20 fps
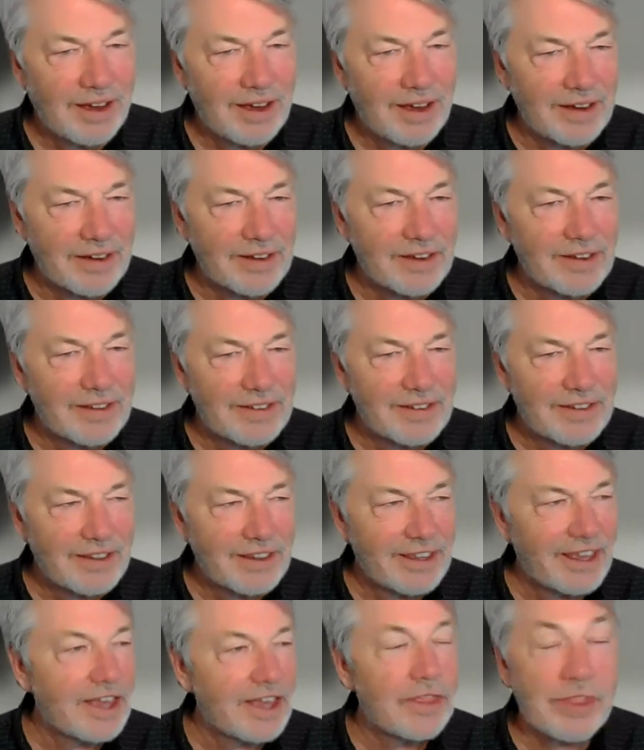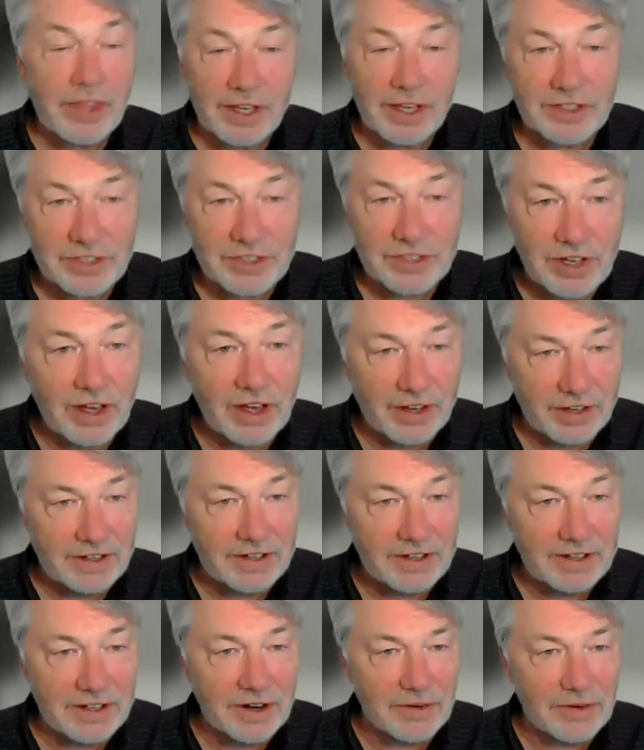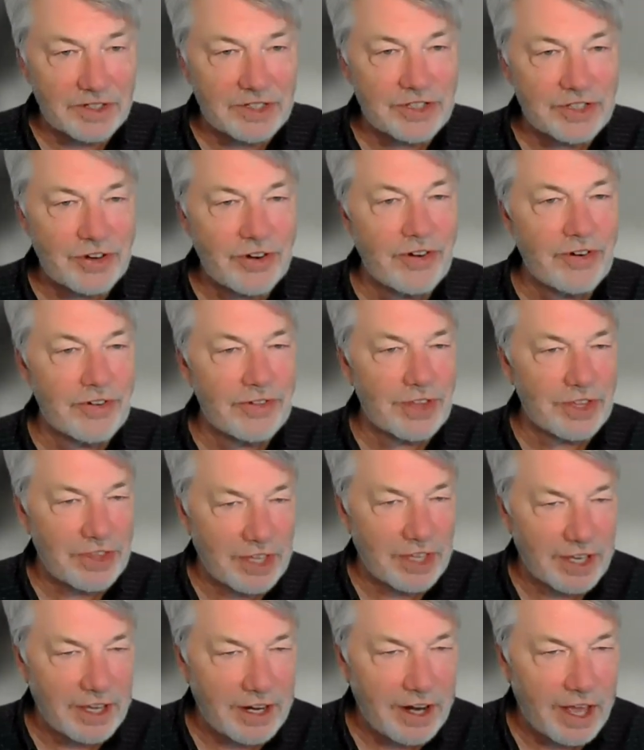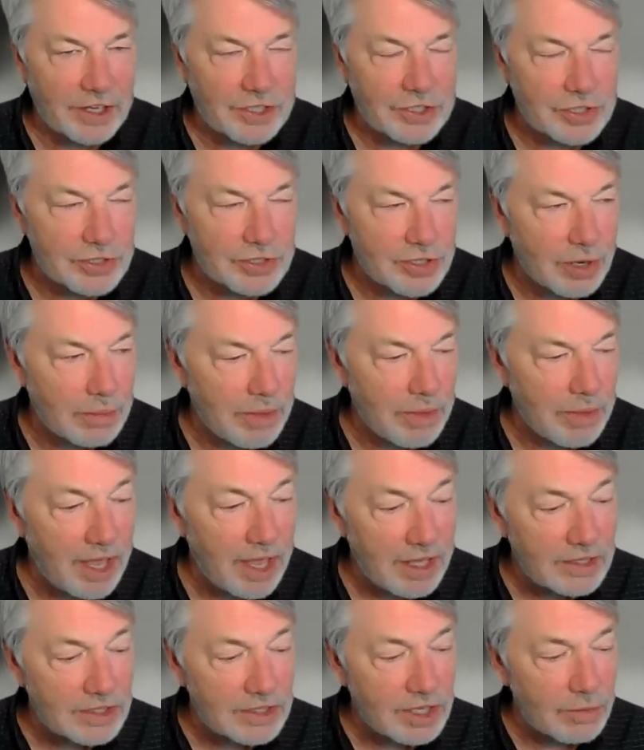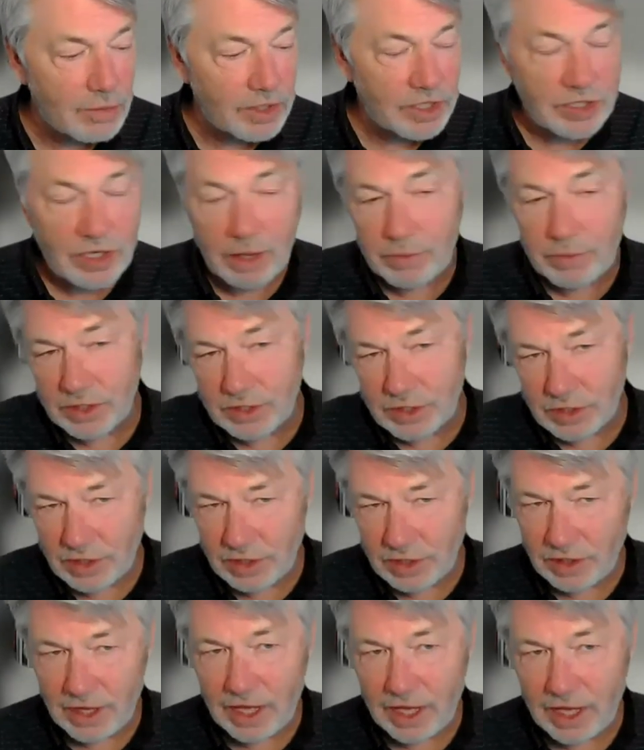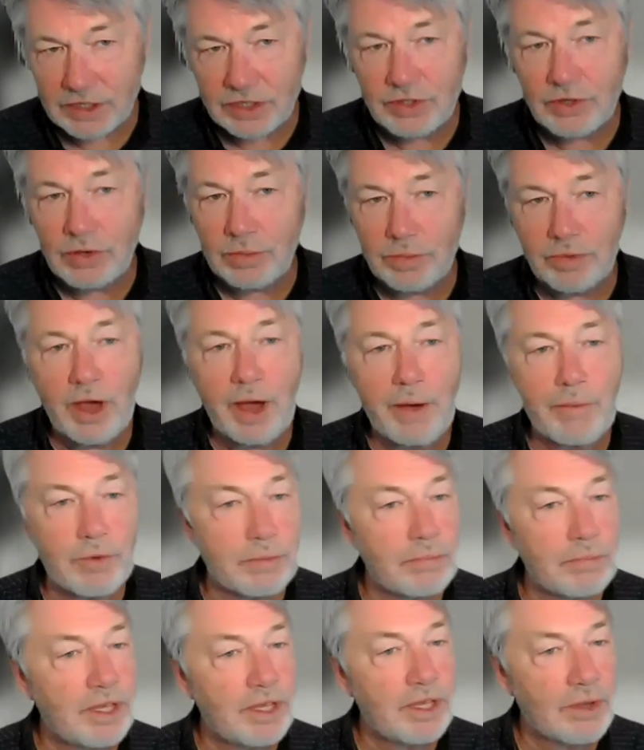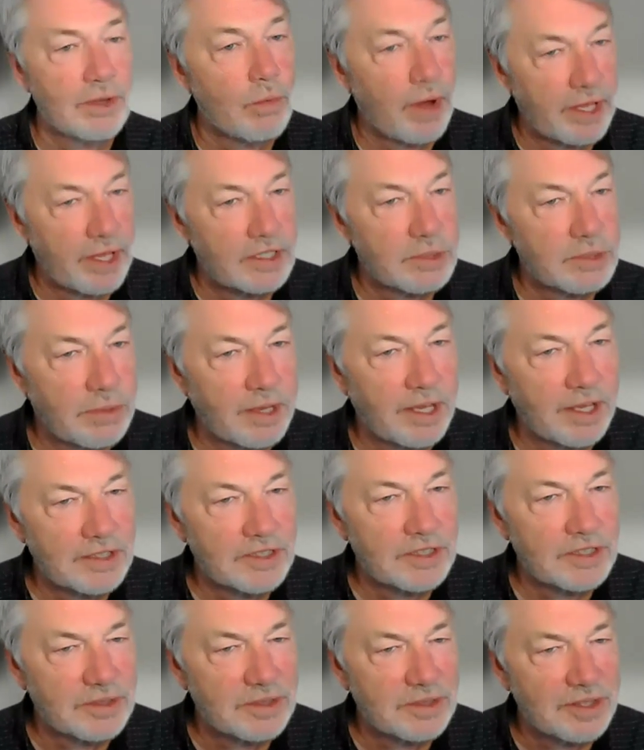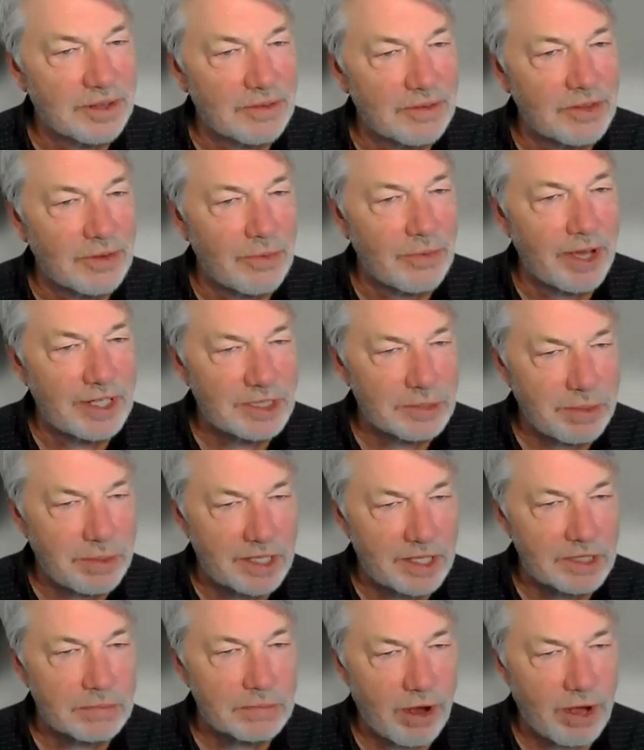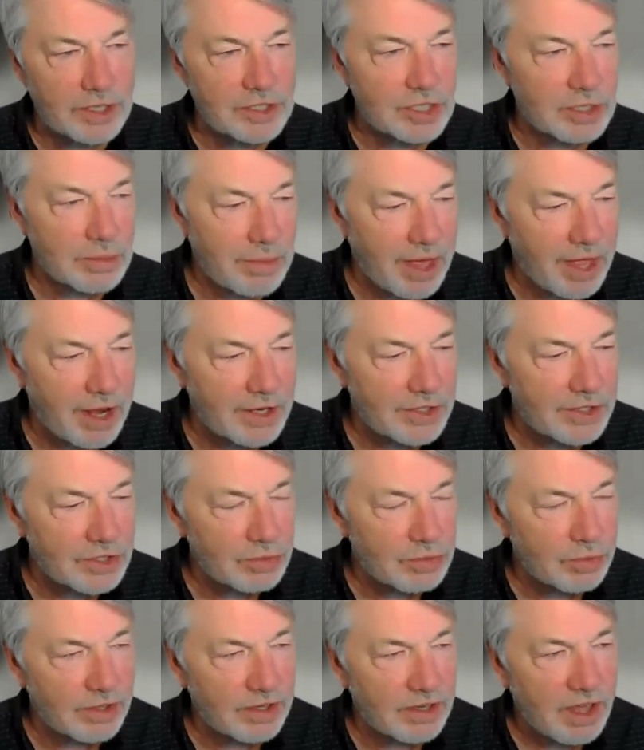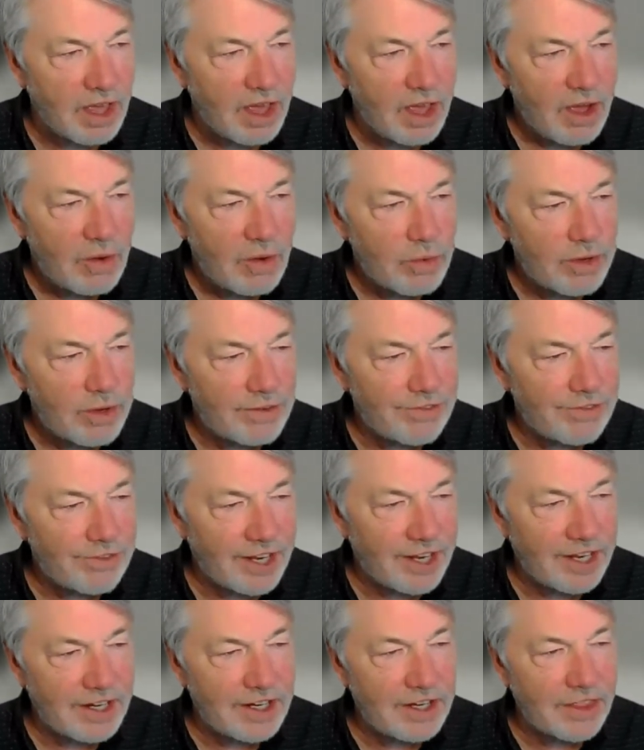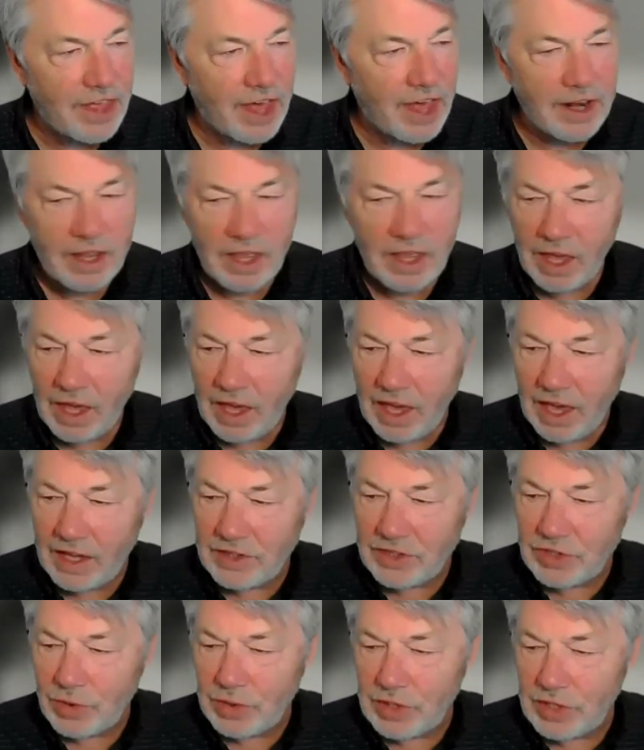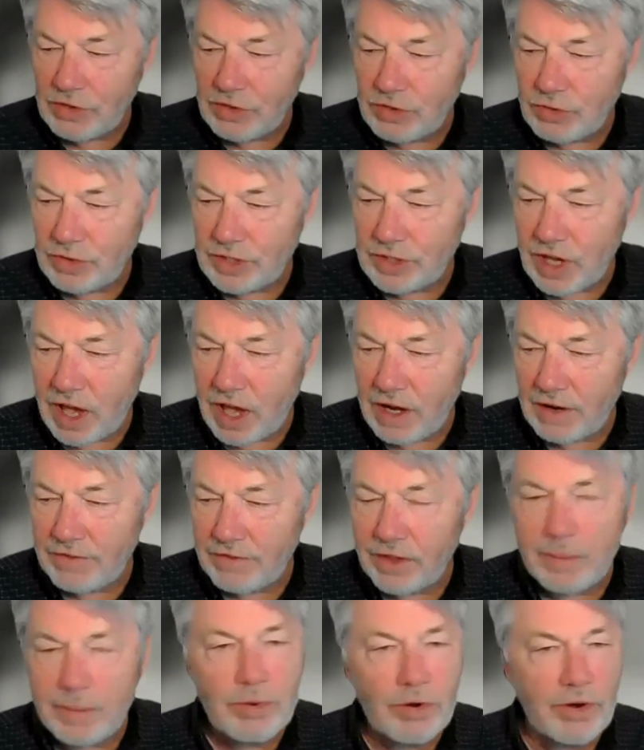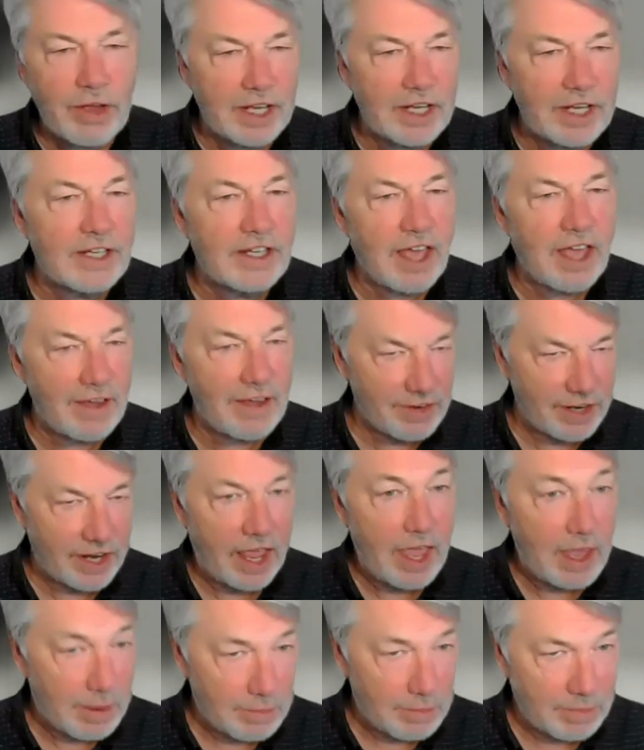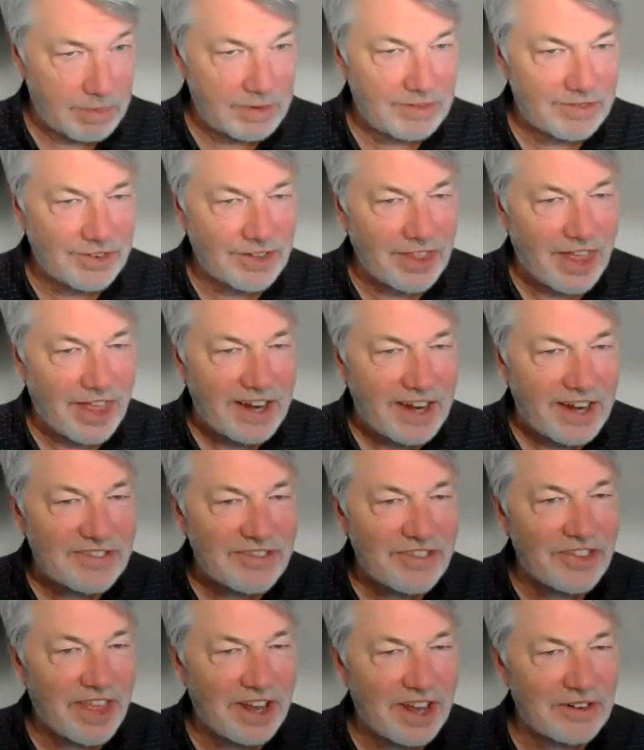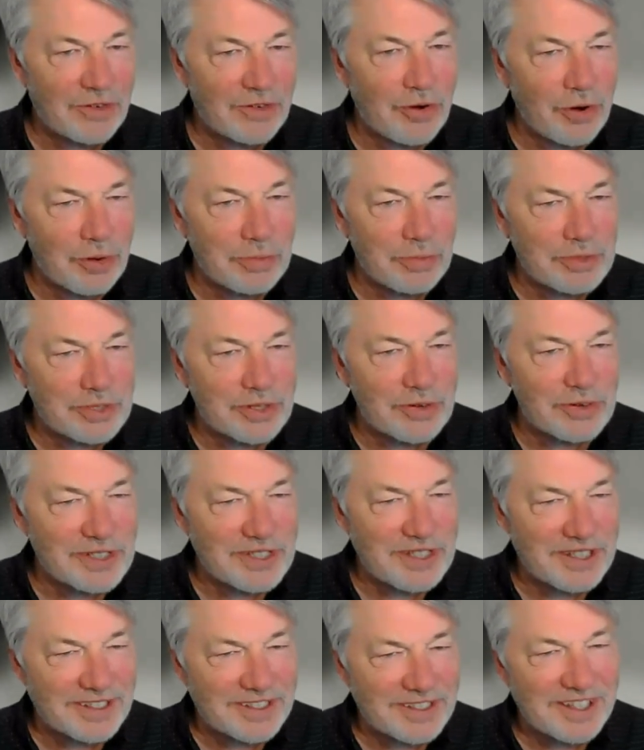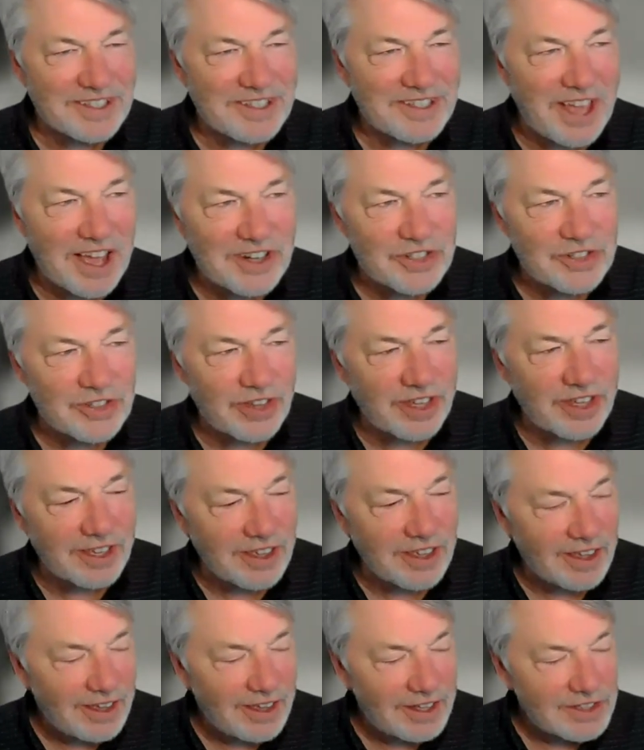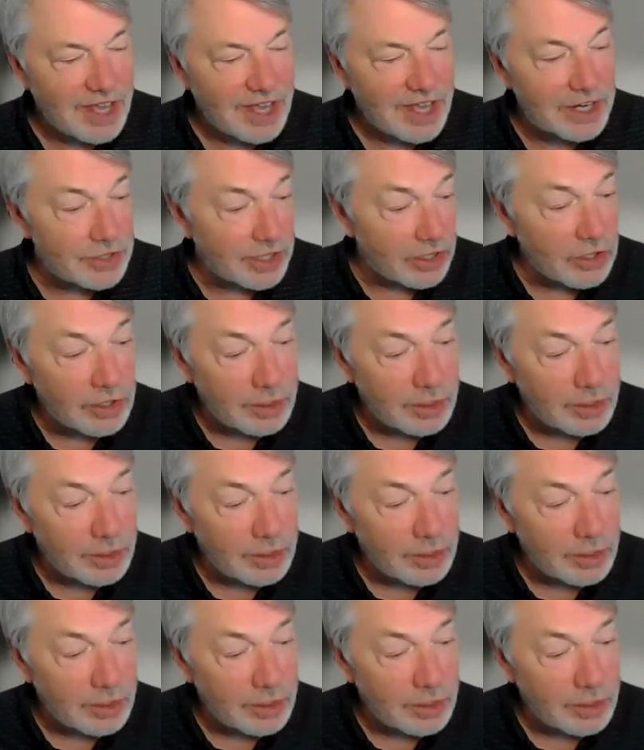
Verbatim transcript: uh, get things done, you know, ensure that the connections are made, which I would then assume that would be the white space. The, the white space project managers would would fit into that. And so it, so it's kind of liberating to have a name for that for that group. So it's it's actually it's actually